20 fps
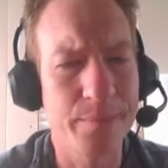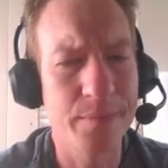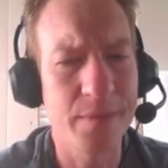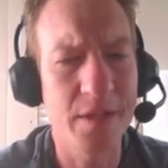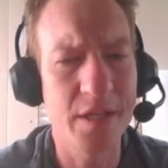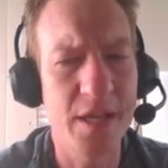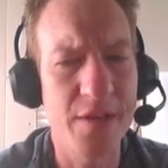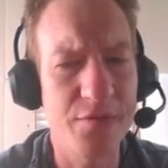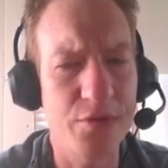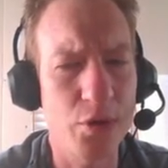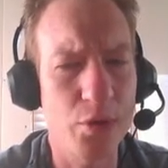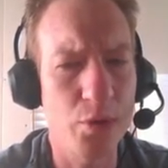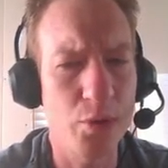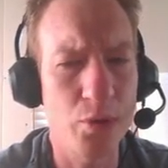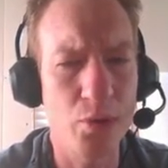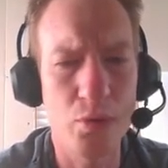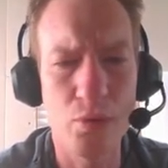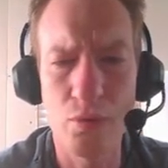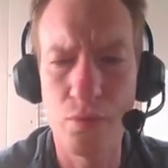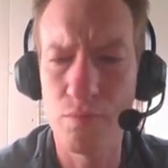If
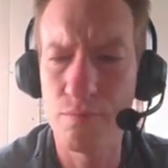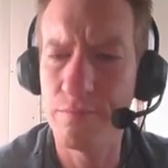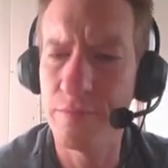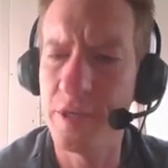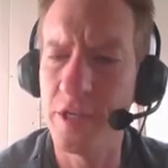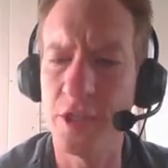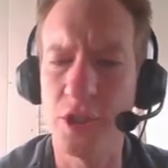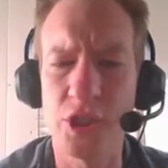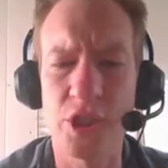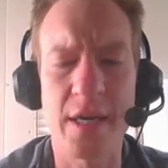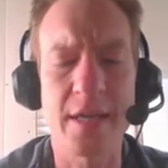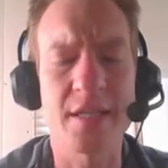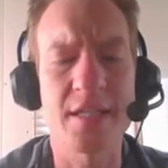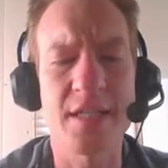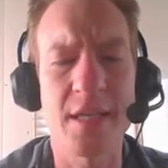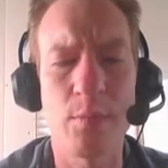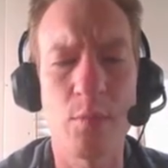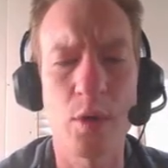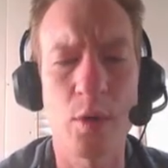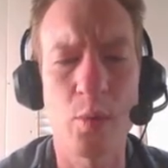you inject
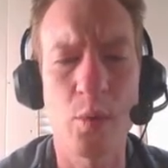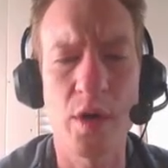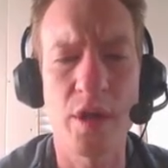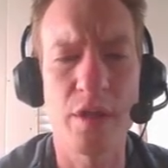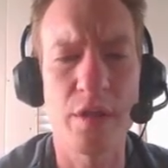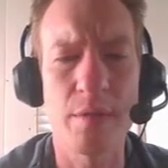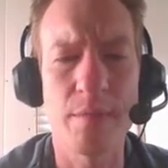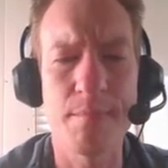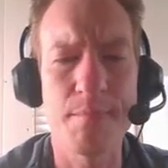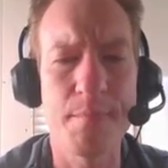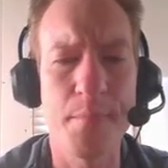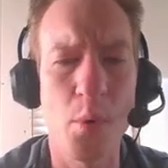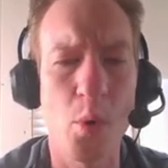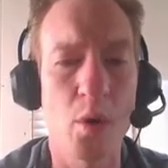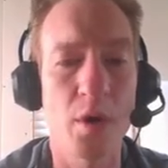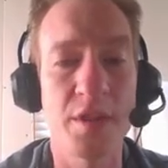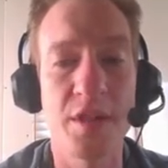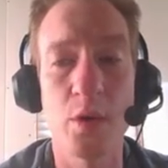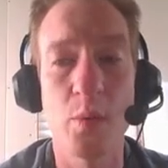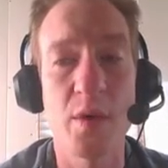someone with
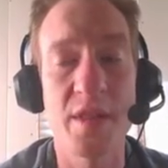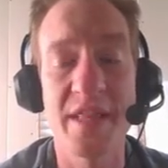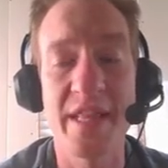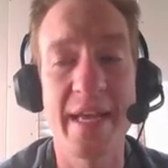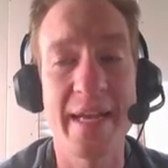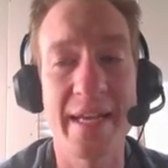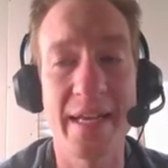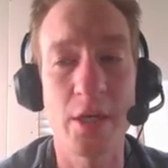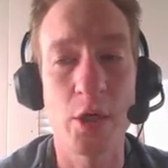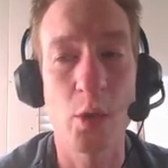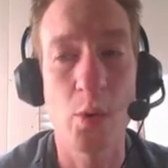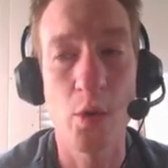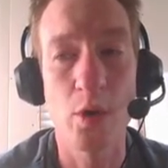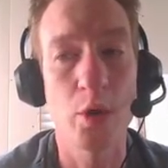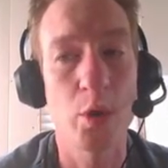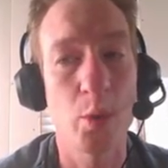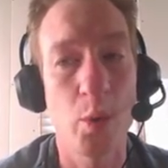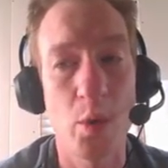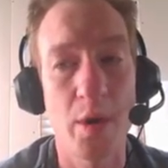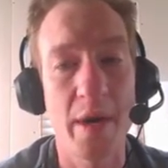more than what they can
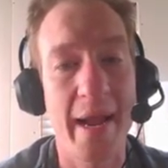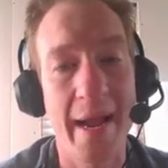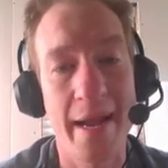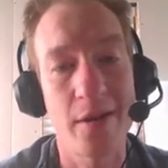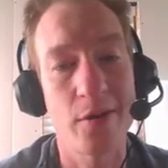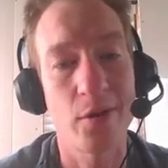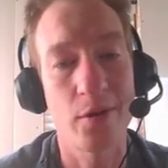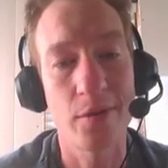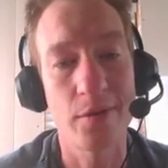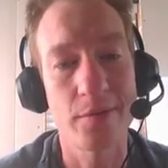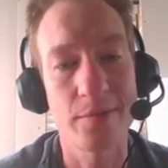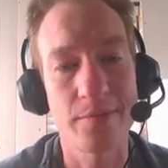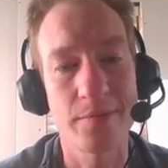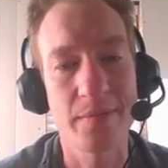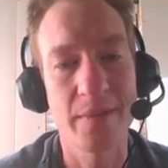quote-unquote handle,